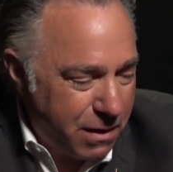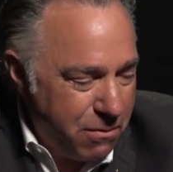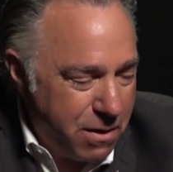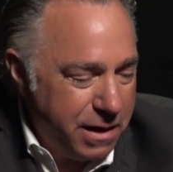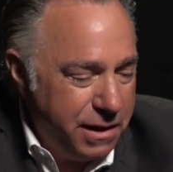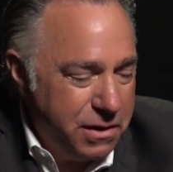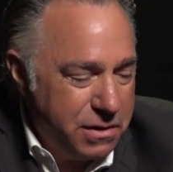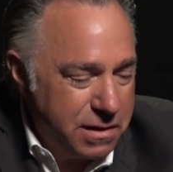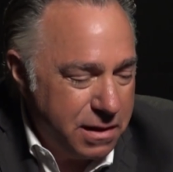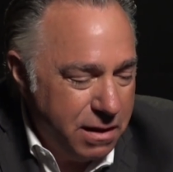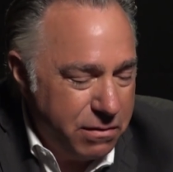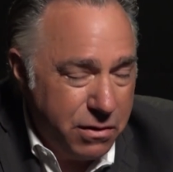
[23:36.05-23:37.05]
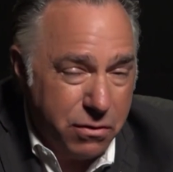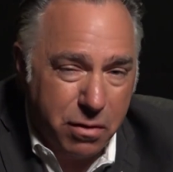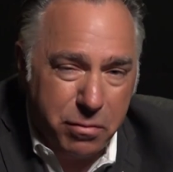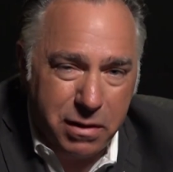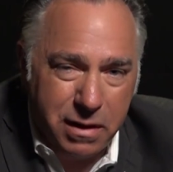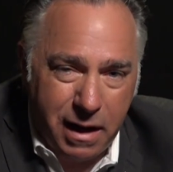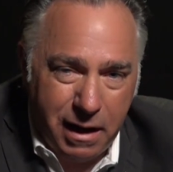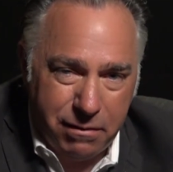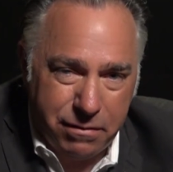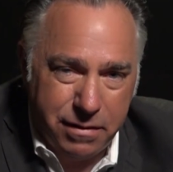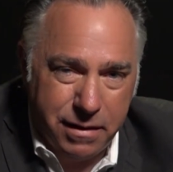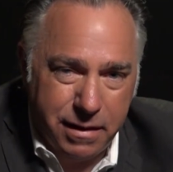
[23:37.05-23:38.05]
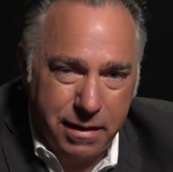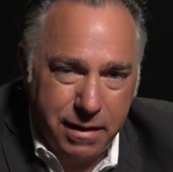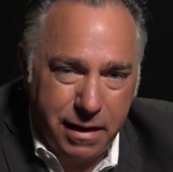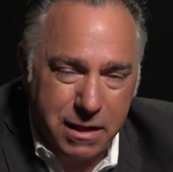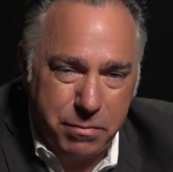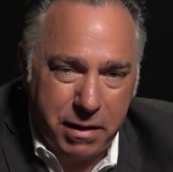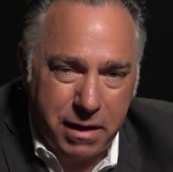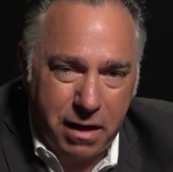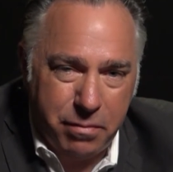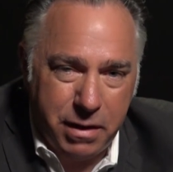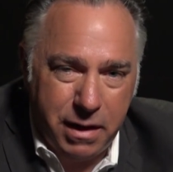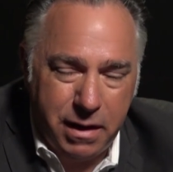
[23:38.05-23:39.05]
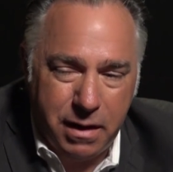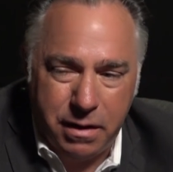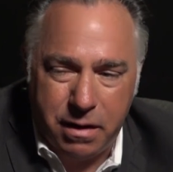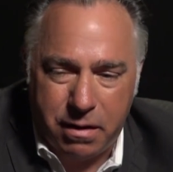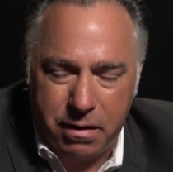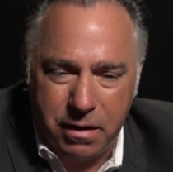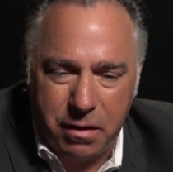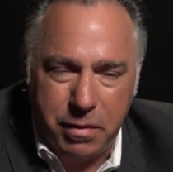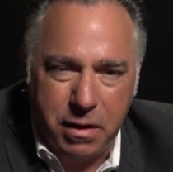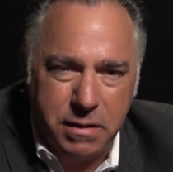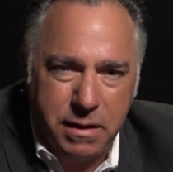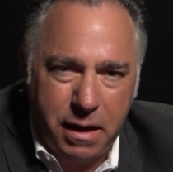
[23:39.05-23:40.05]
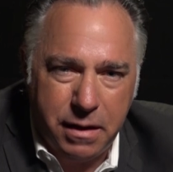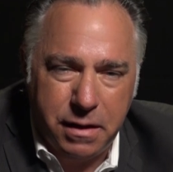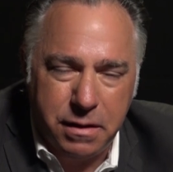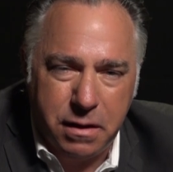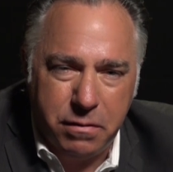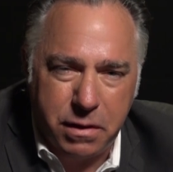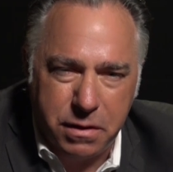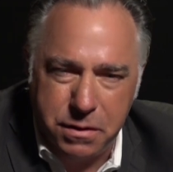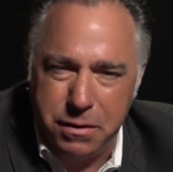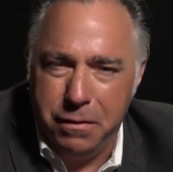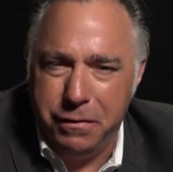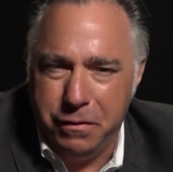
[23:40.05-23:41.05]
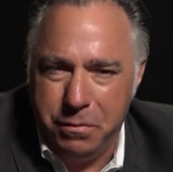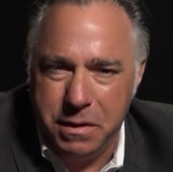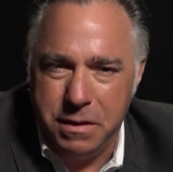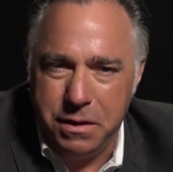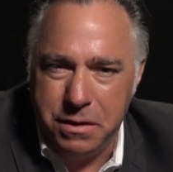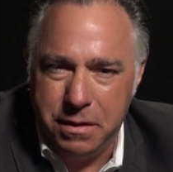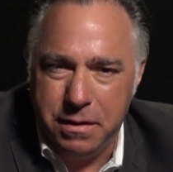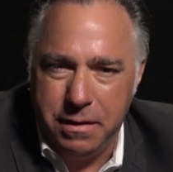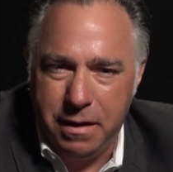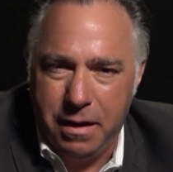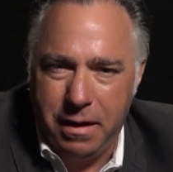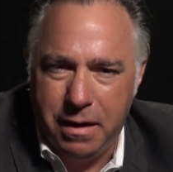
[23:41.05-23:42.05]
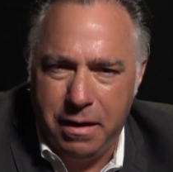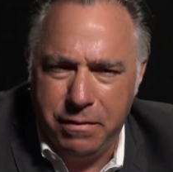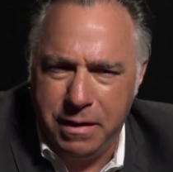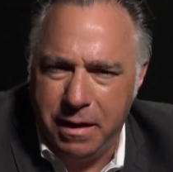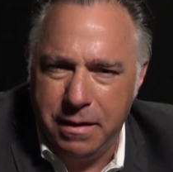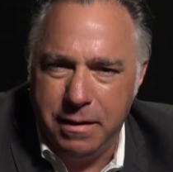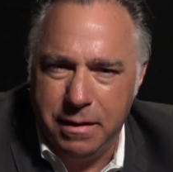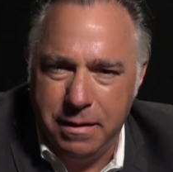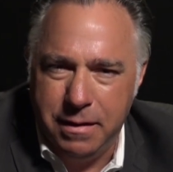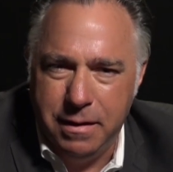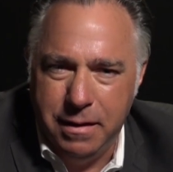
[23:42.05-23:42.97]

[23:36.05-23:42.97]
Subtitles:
wanting to just live a normal life has become an argument, a tenet of a conservative position, evidently.